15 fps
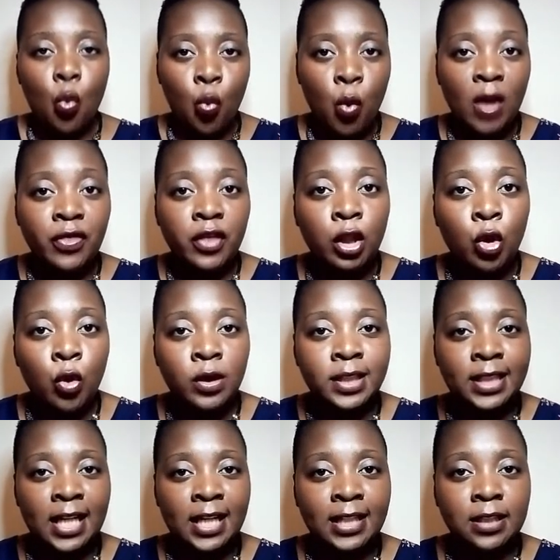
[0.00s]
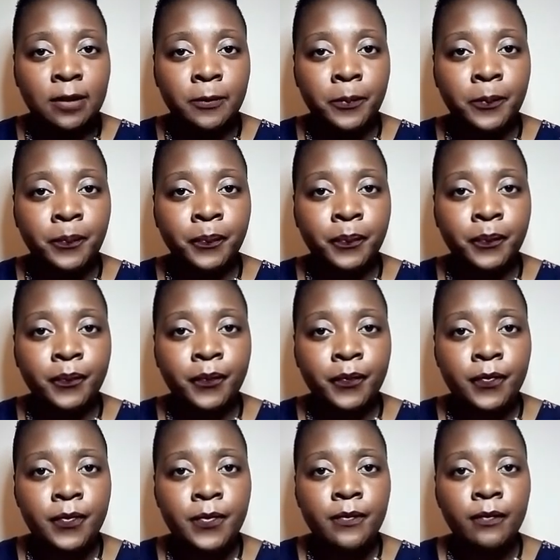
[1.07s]
What the law says.
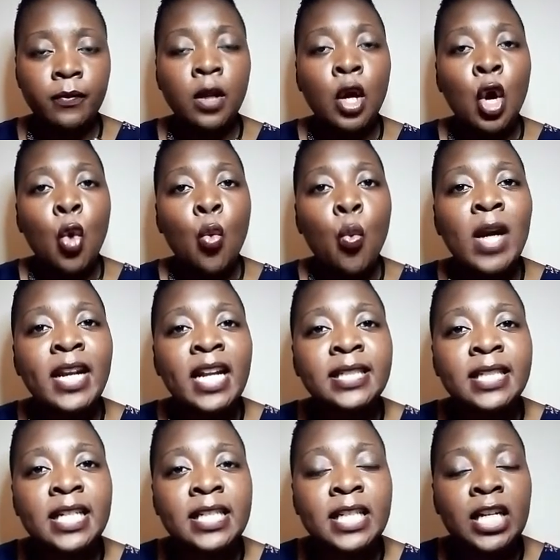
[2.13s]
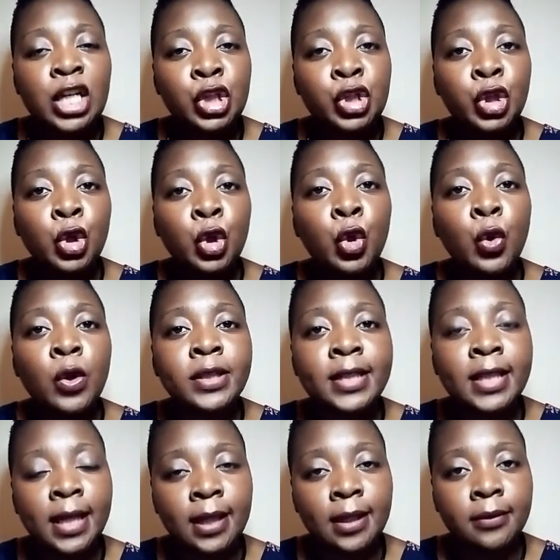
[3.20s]
What does international law
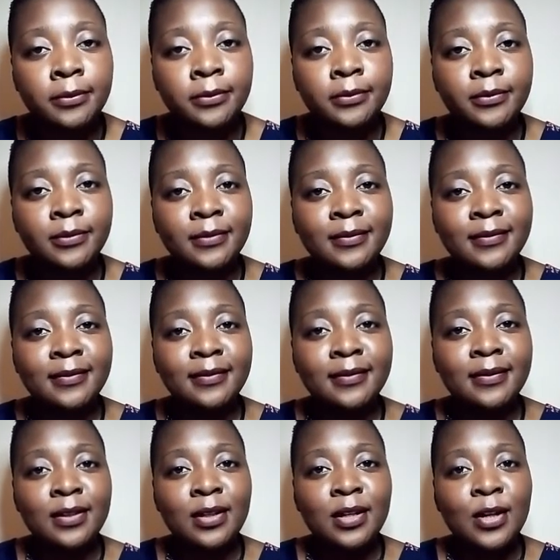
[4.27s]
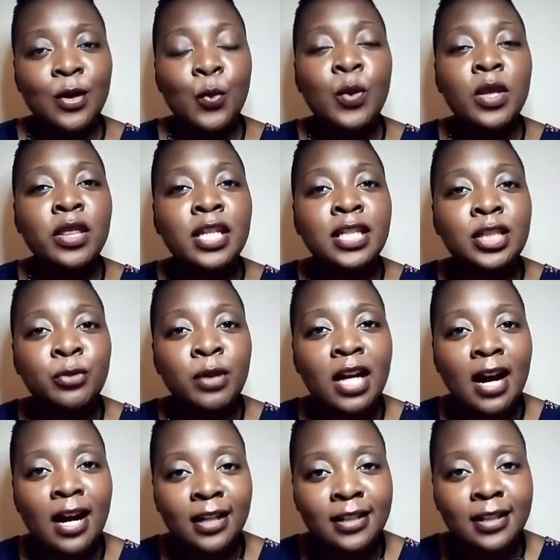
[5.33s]
say with this
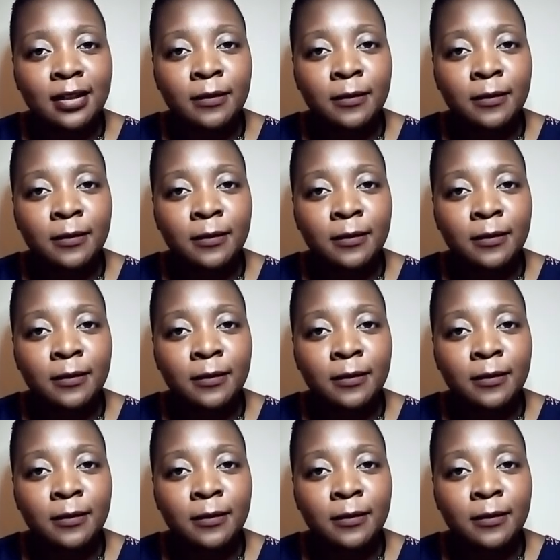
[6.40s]
regard?